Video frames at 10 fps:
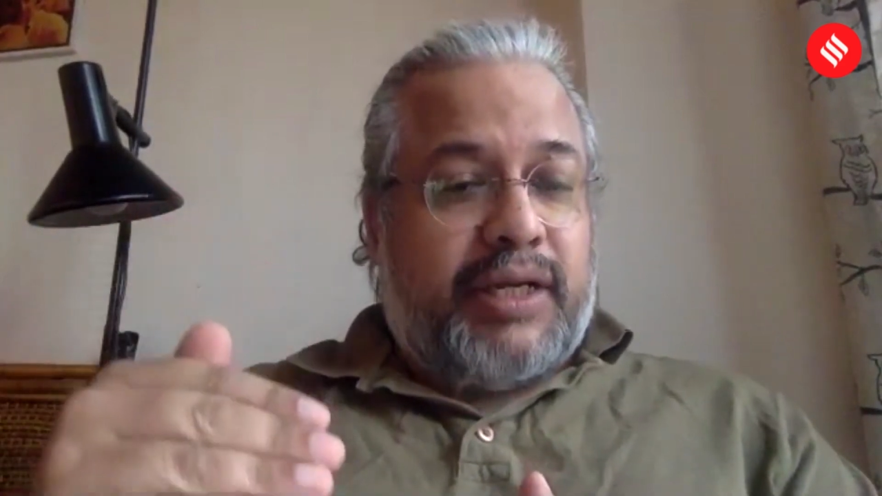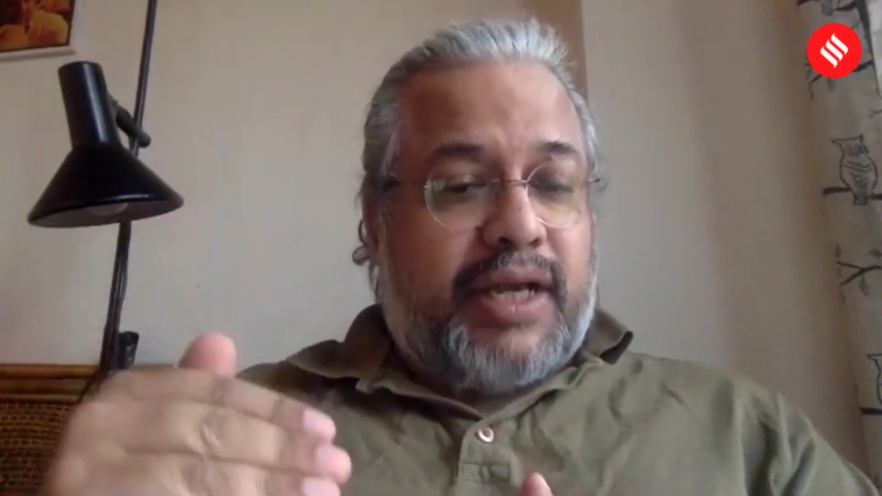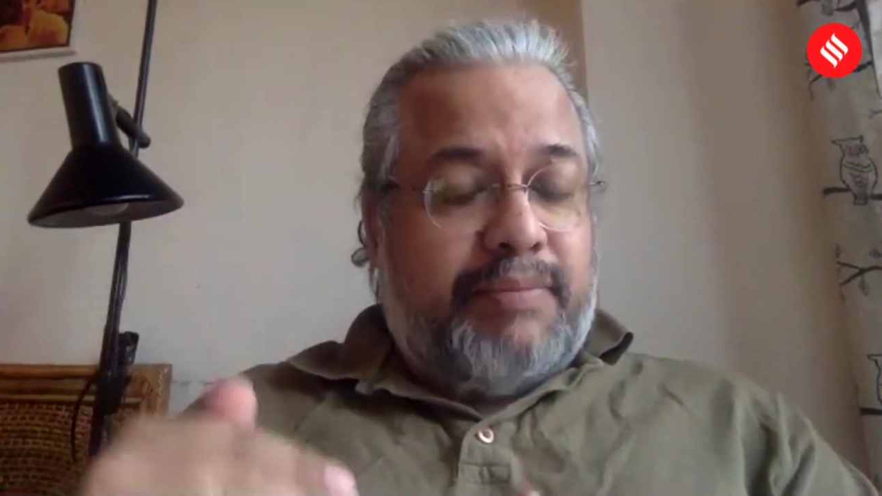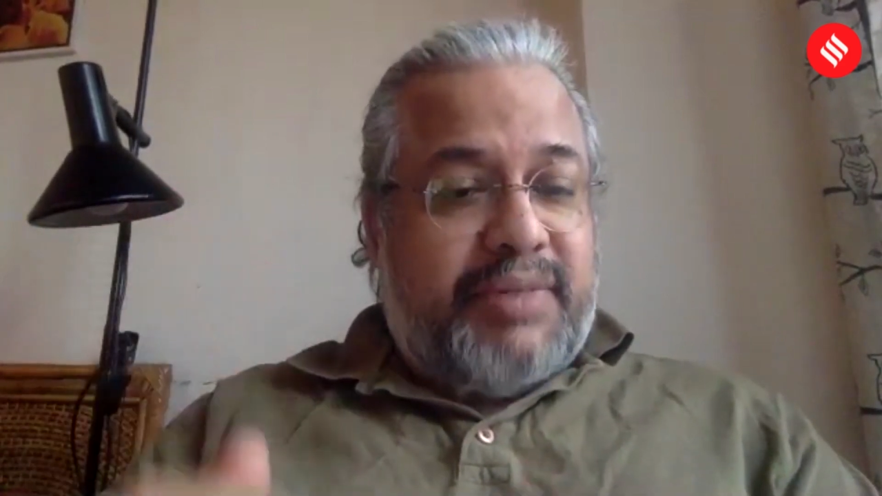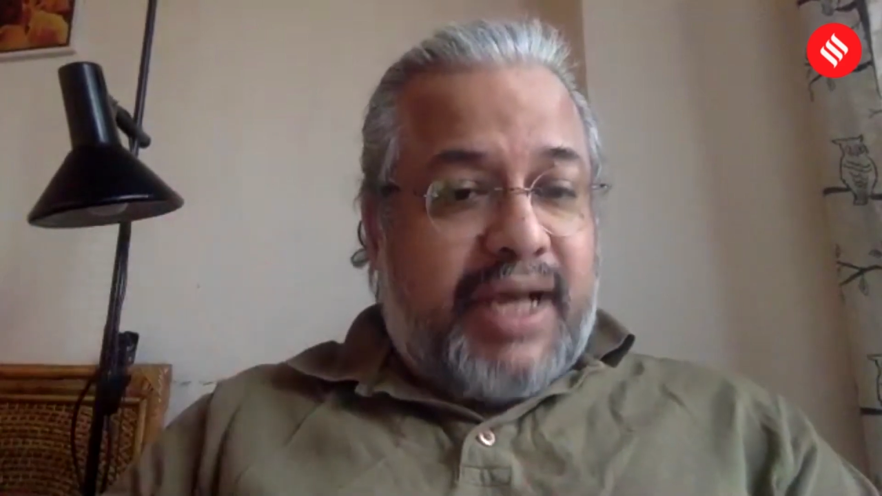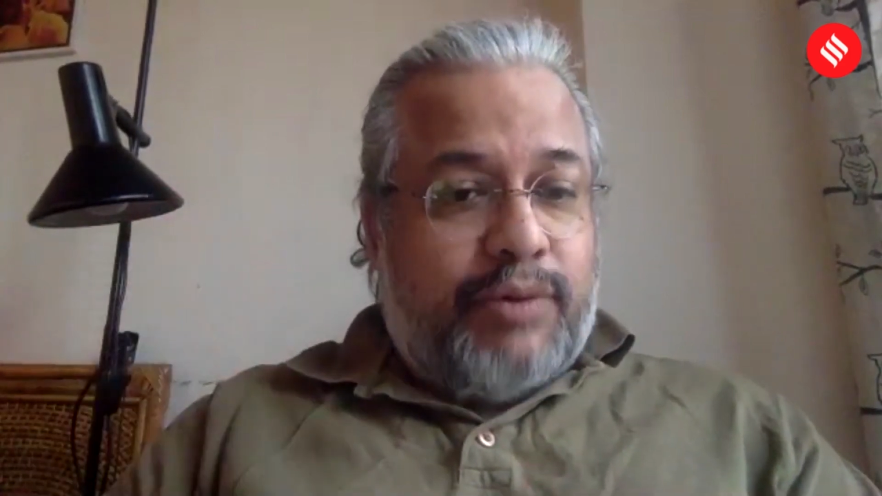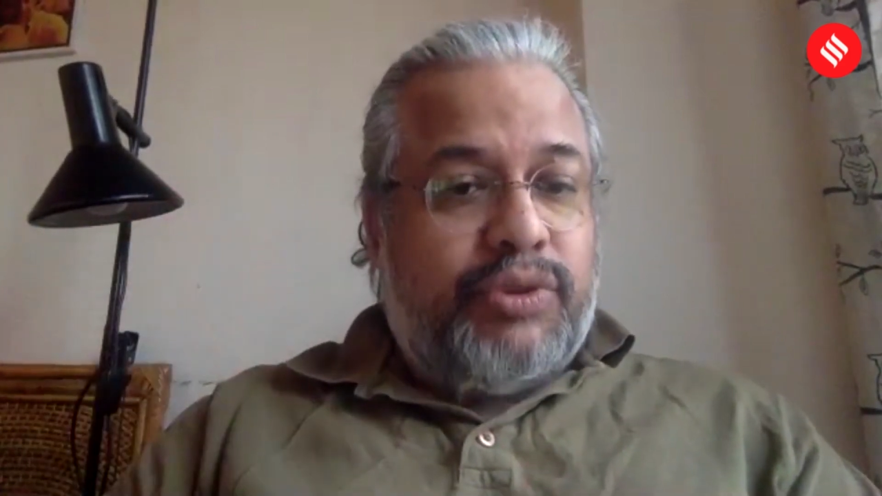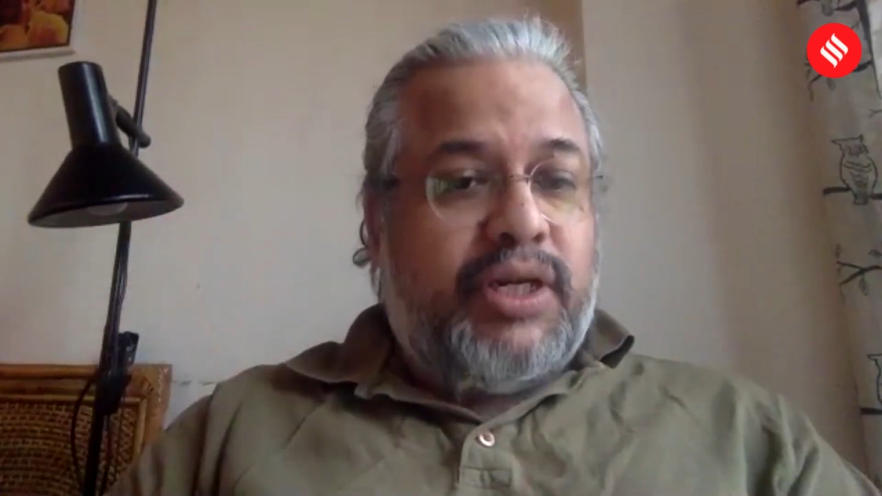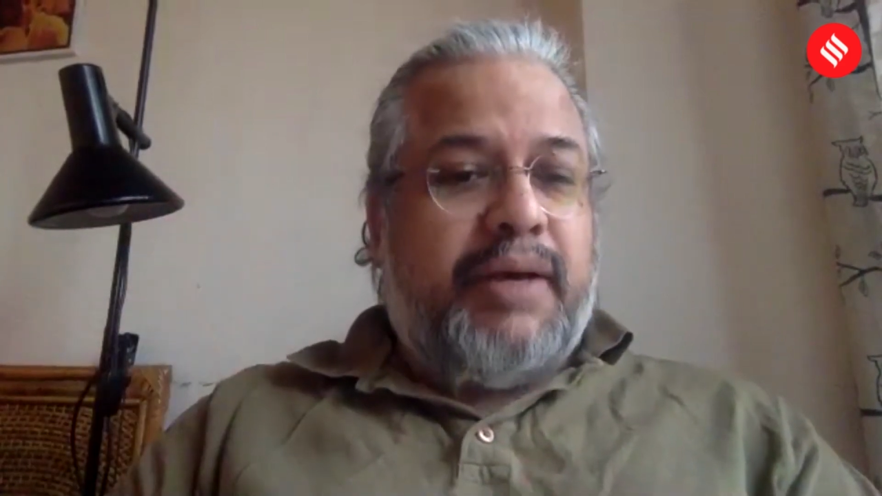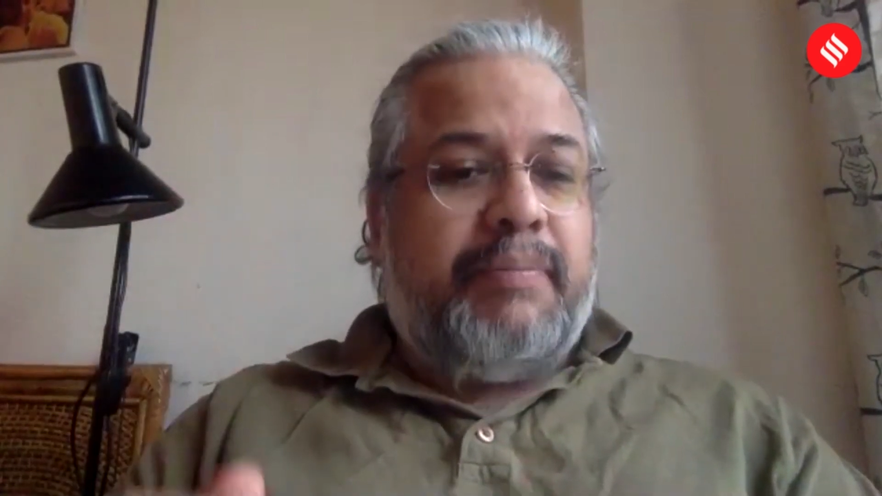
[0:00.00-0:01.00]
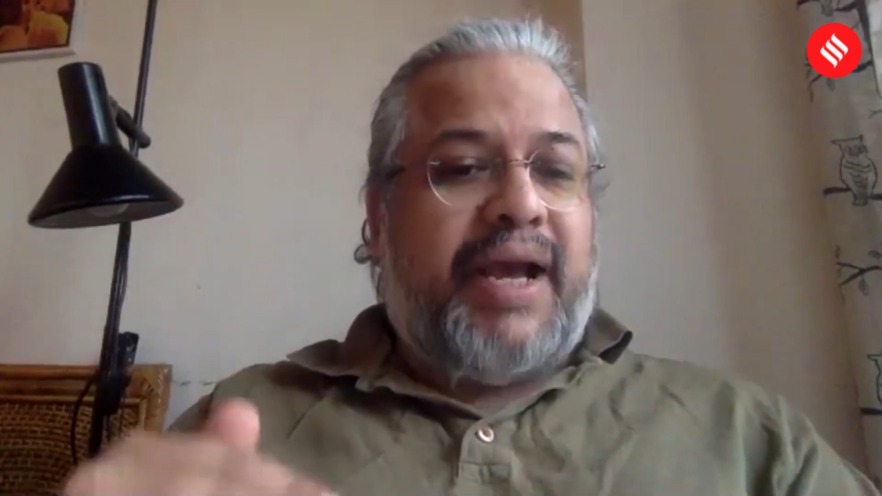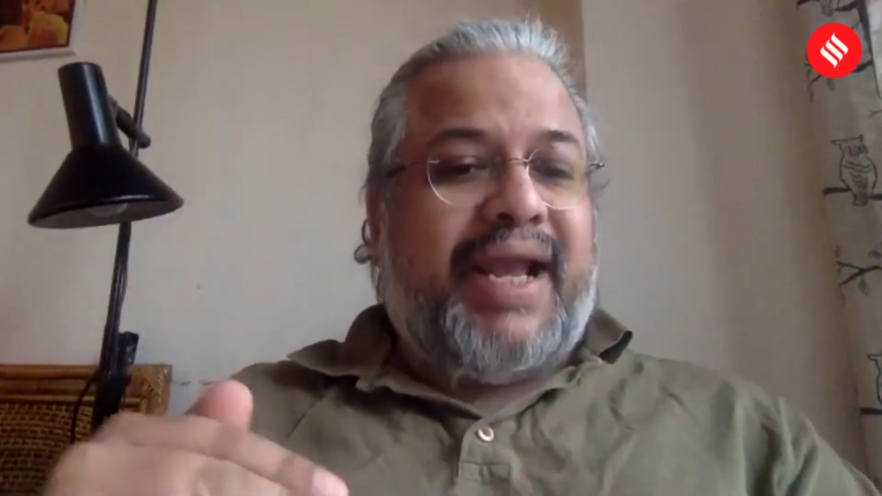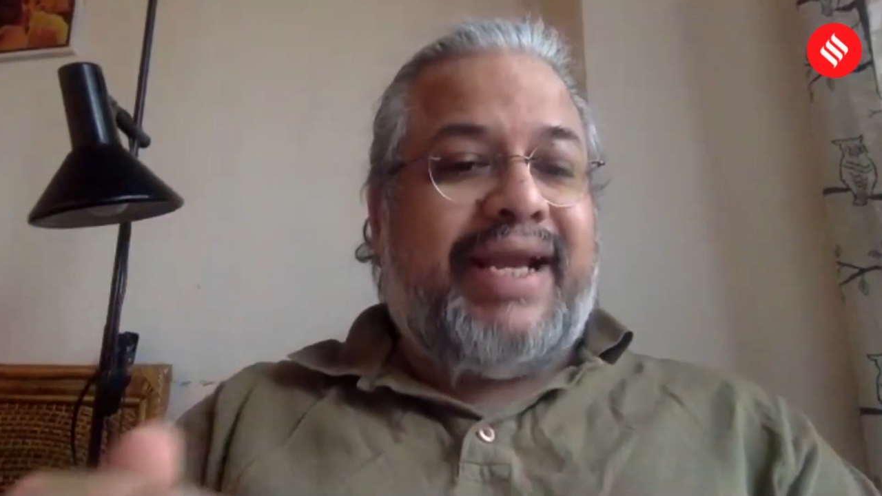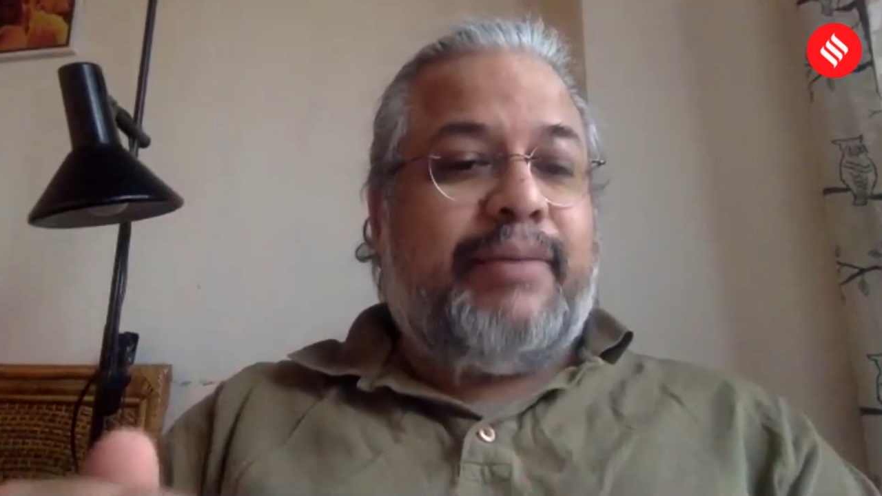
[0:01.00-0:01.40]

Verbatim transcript: come down by eight